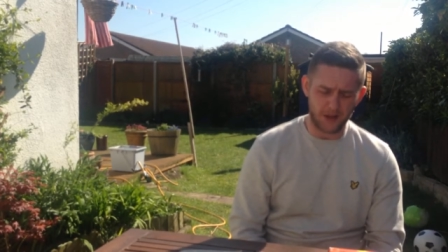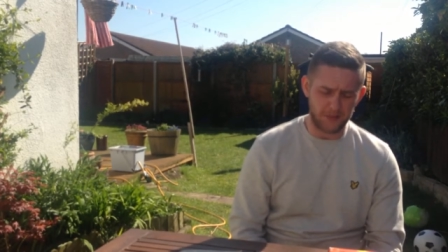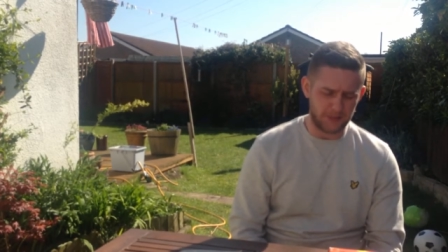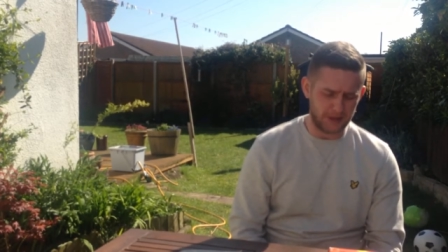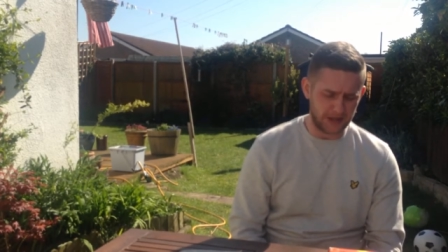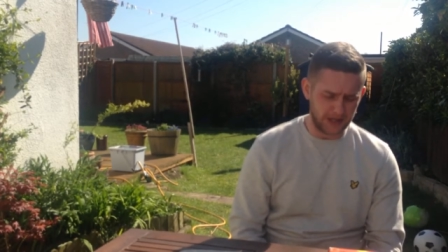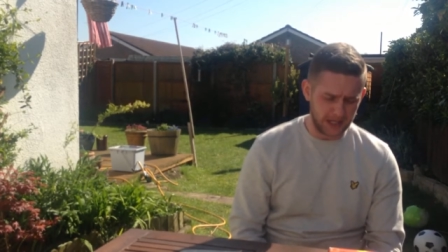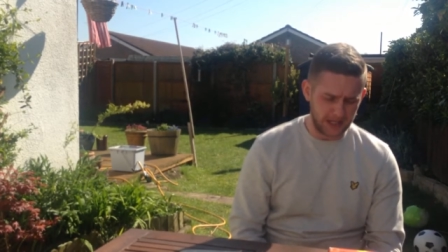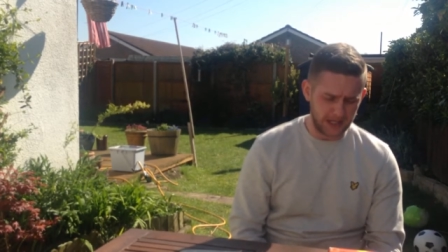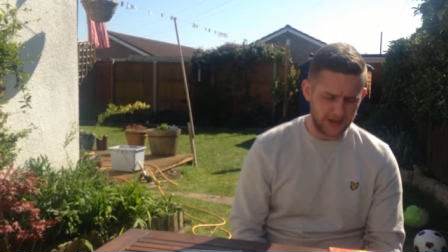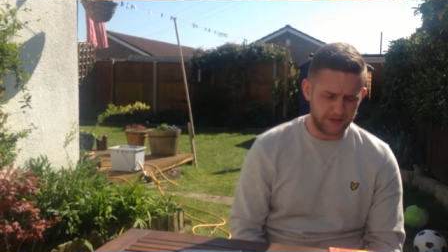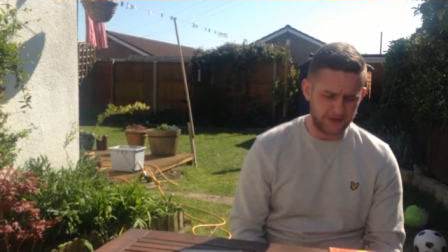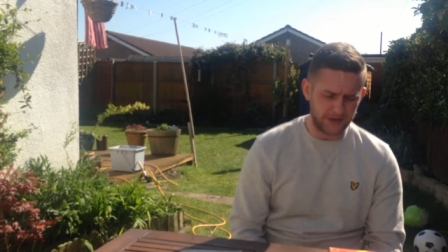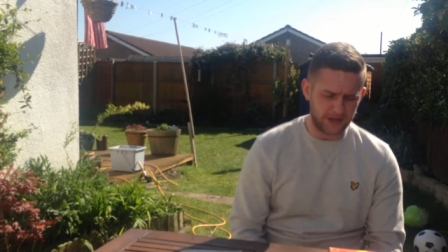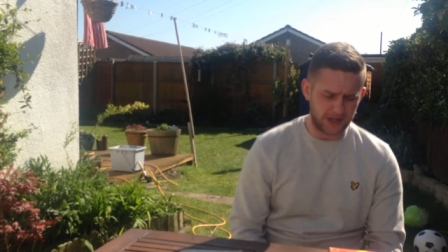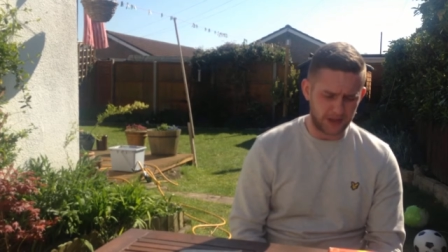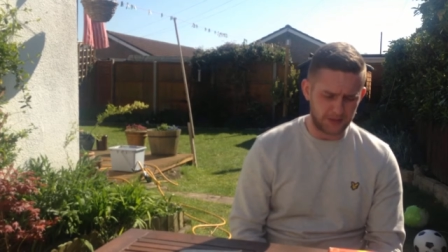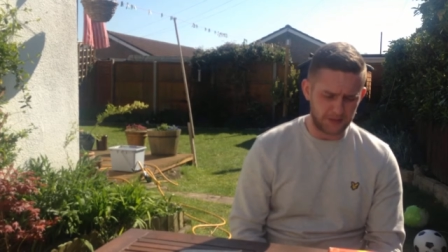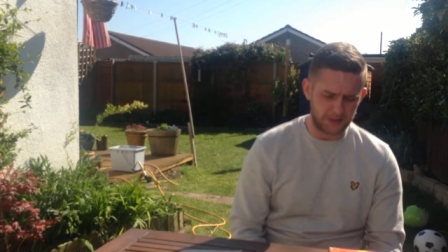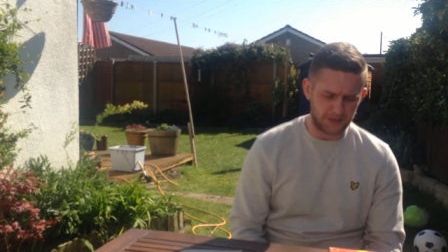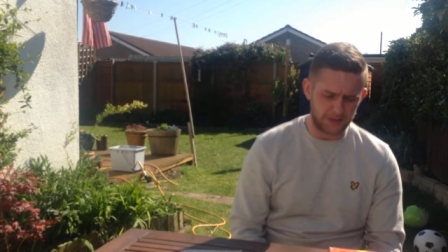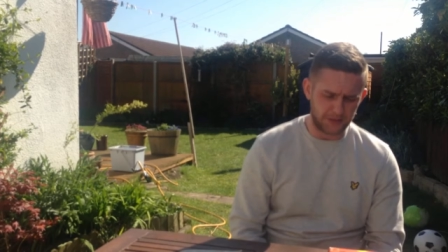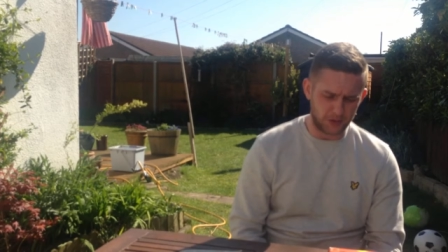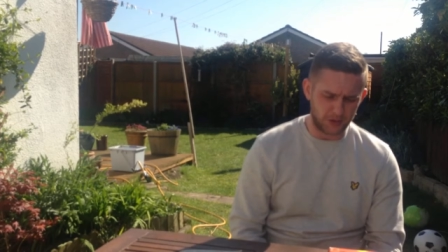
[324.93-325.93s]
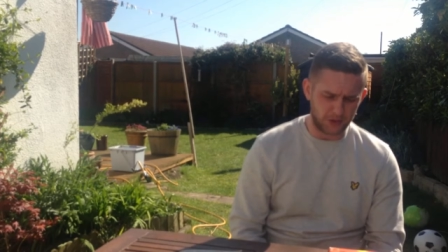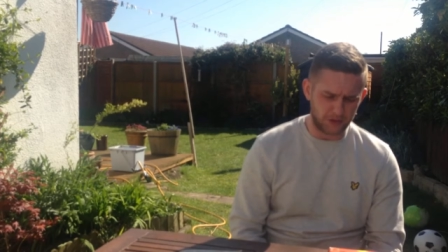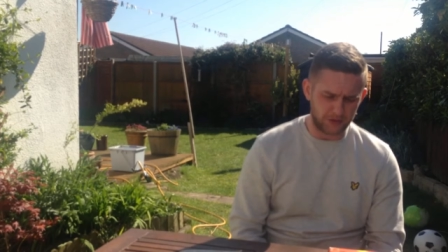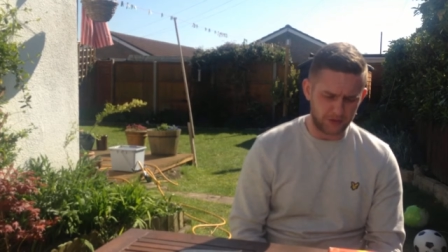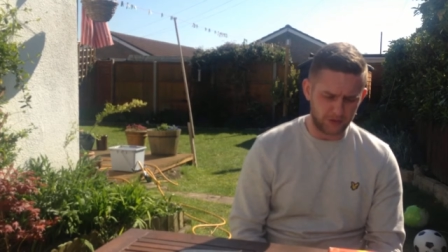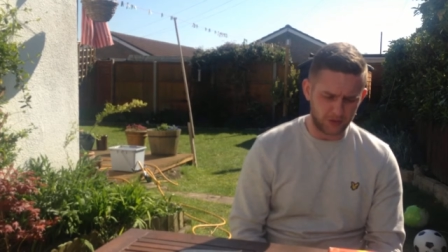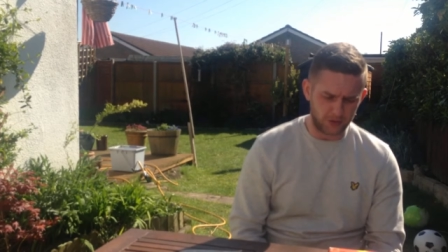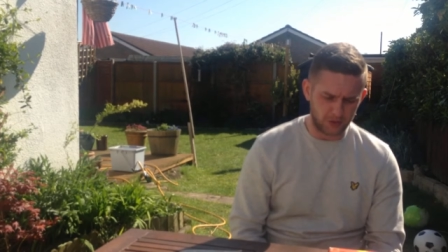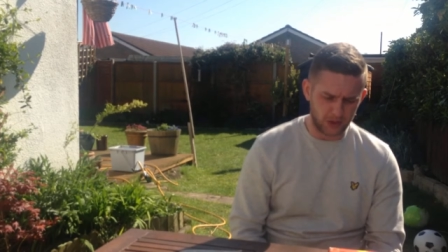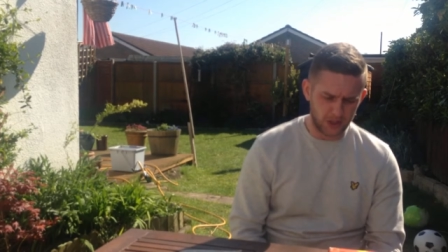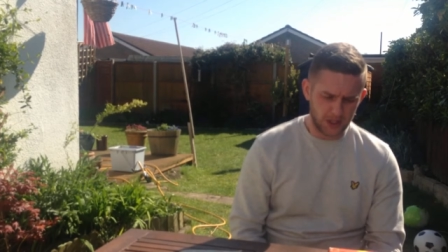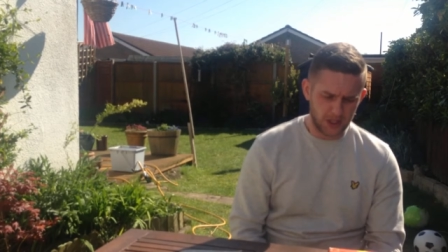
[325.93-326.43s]
I believe it can be
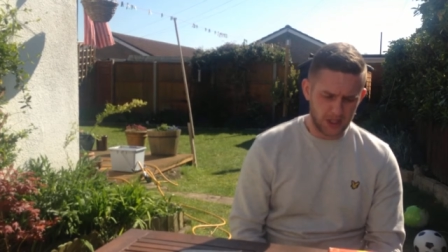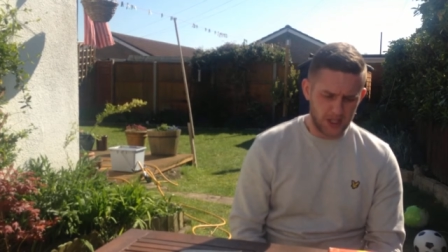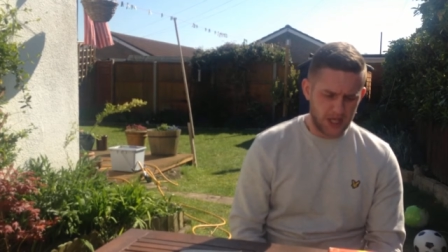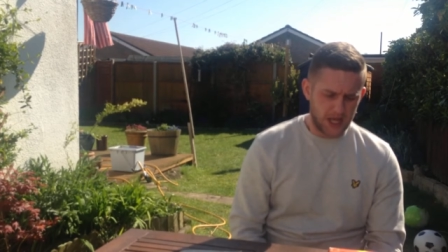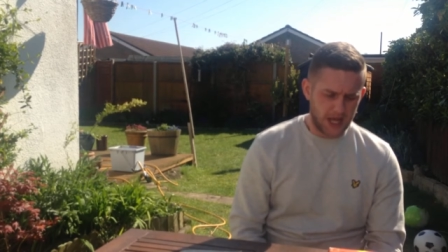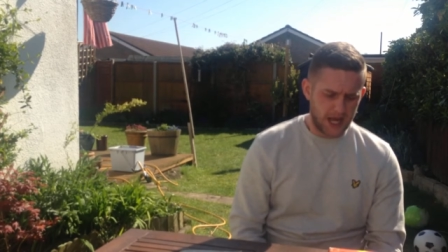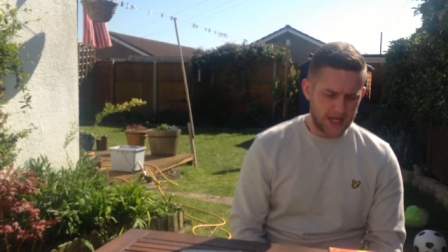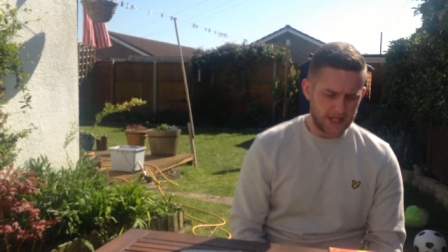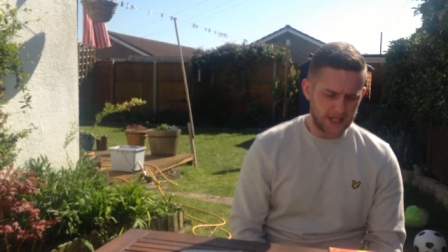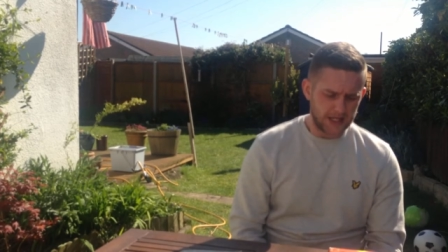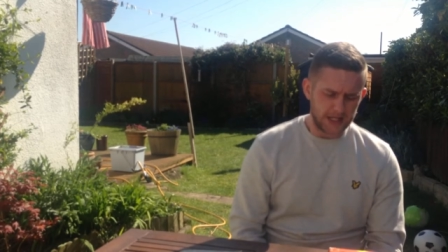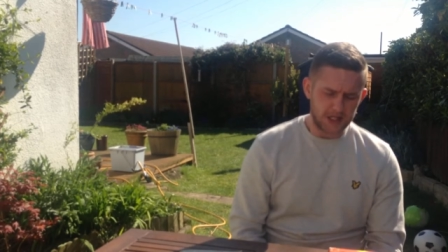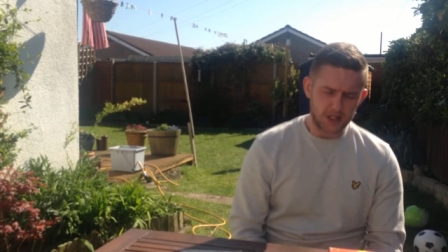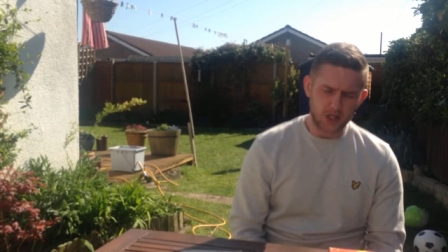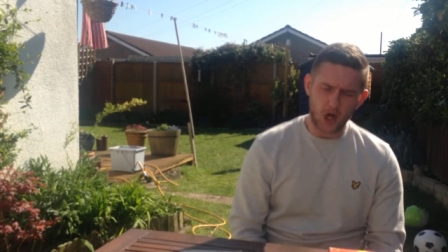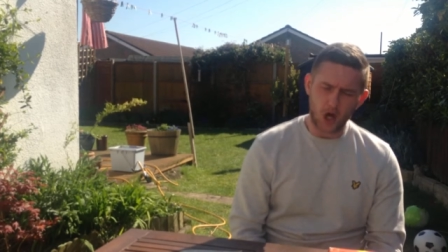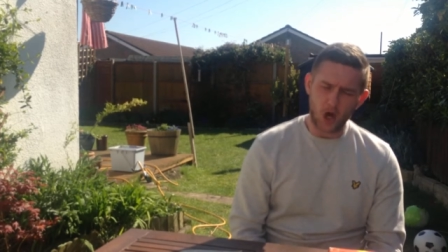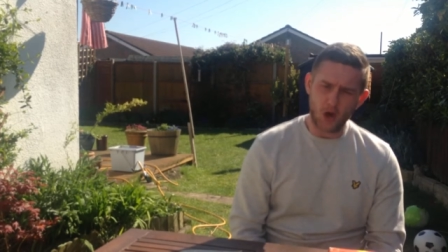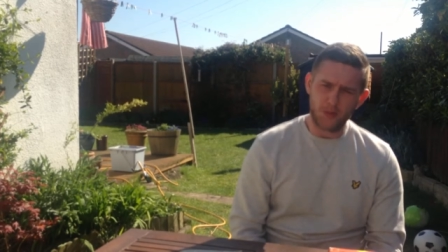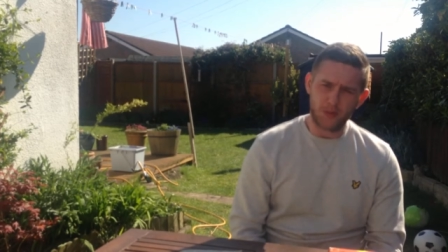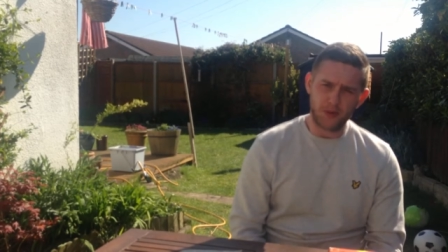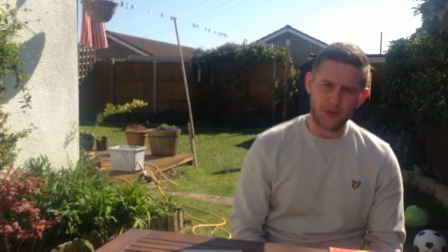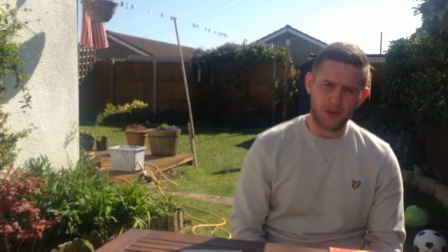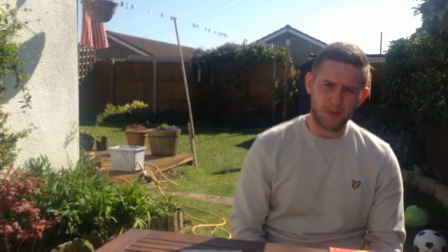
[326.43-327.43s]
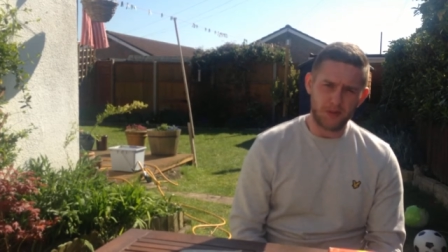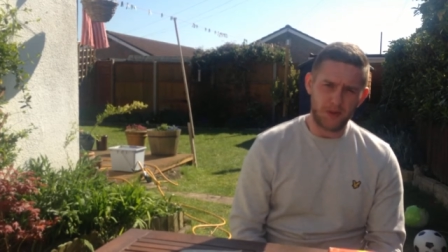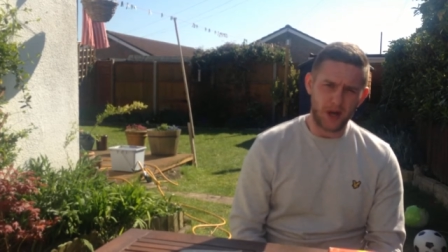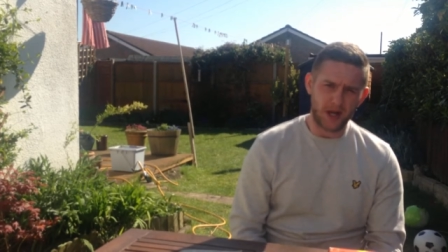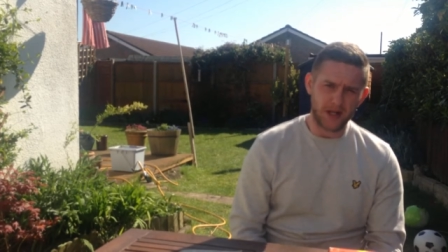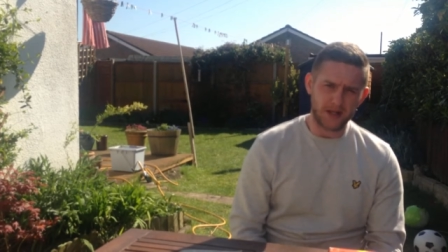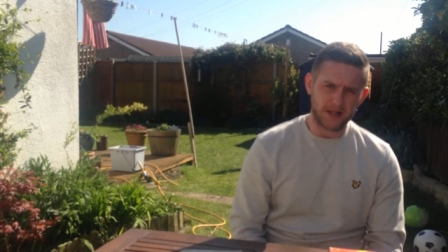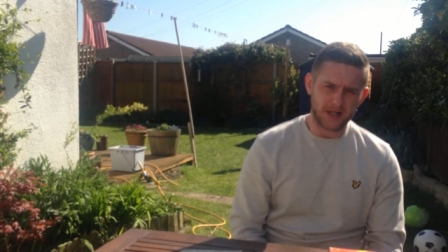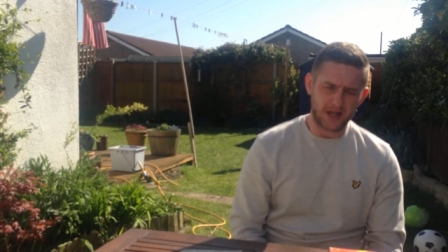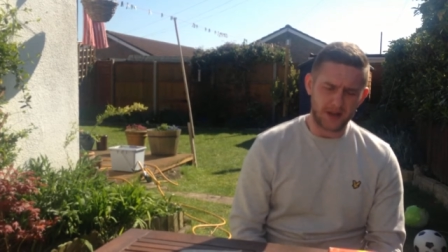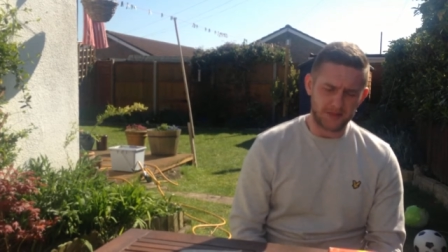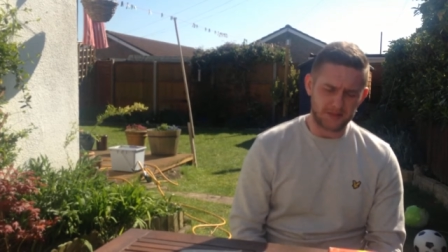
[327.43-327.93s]
beautiful, and you need to open your
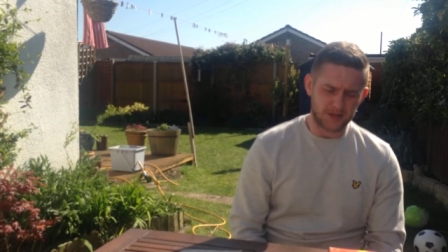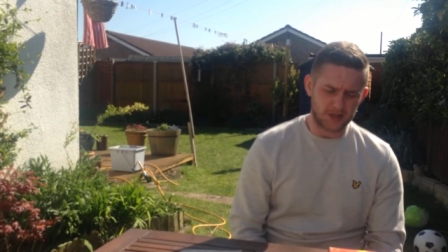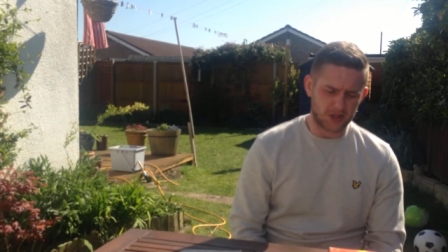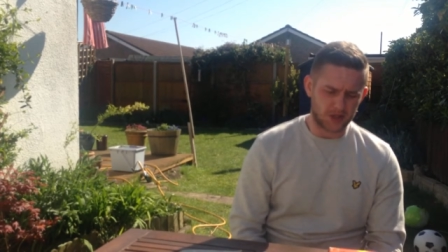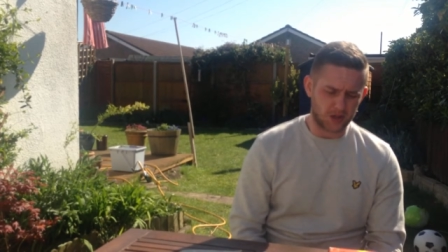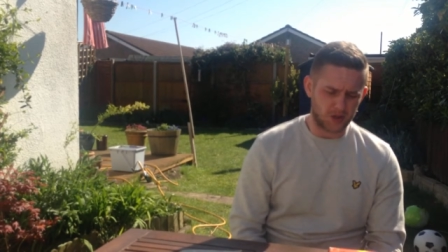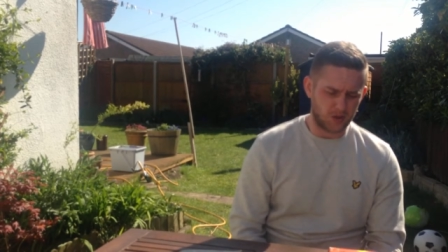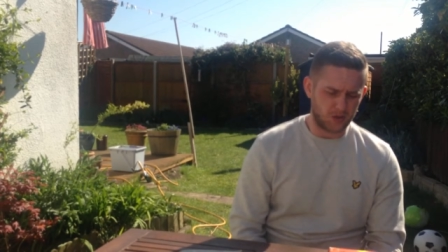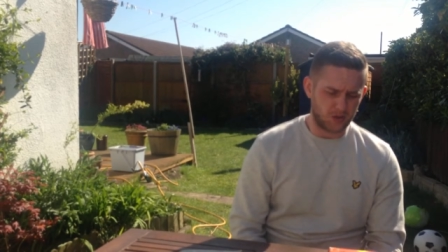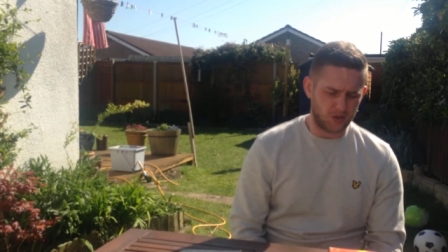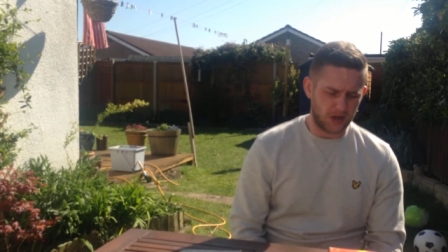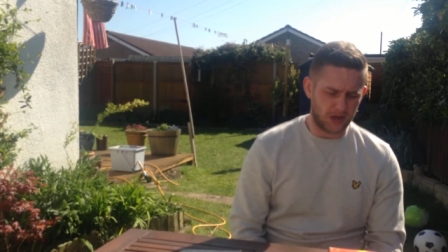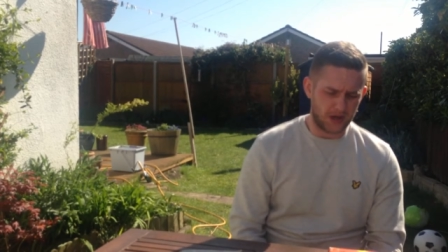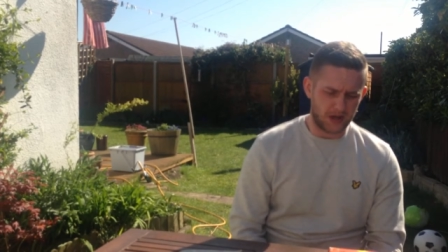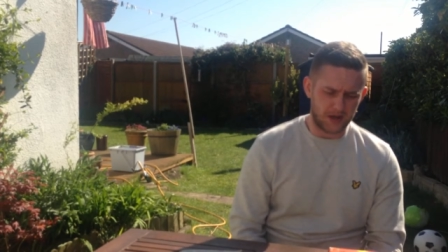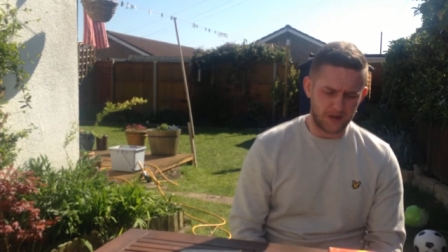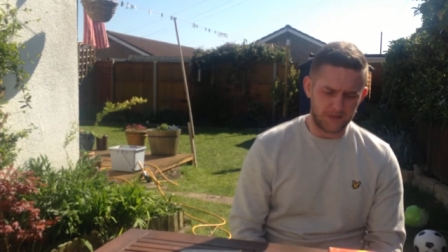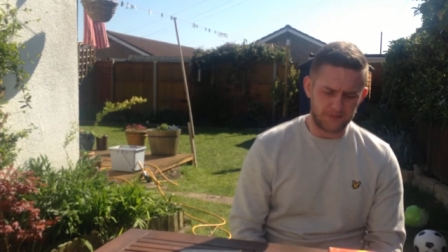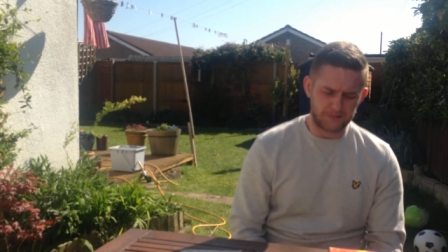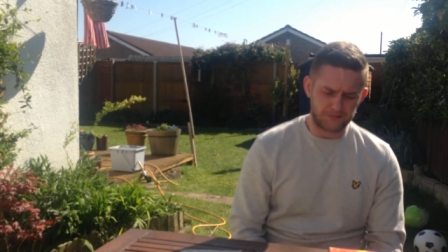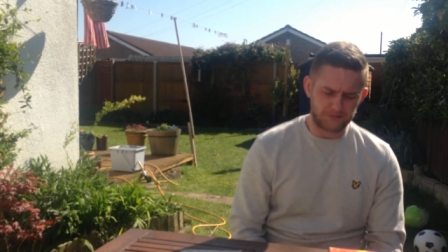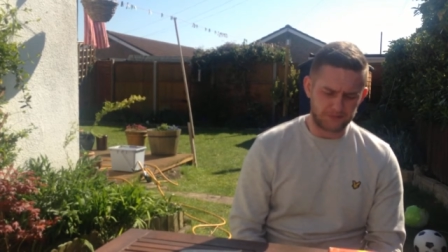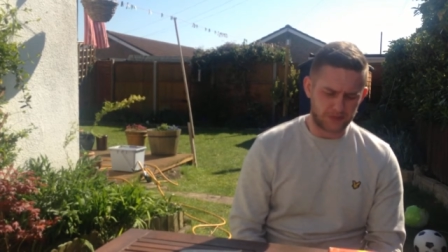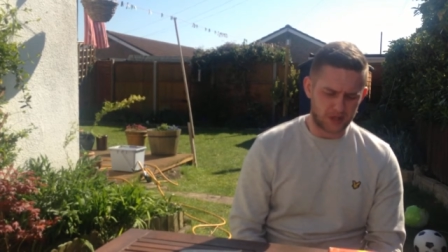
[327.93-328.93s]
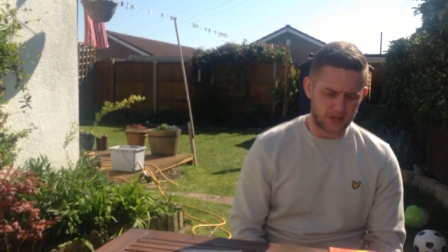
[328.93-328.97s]
mind up to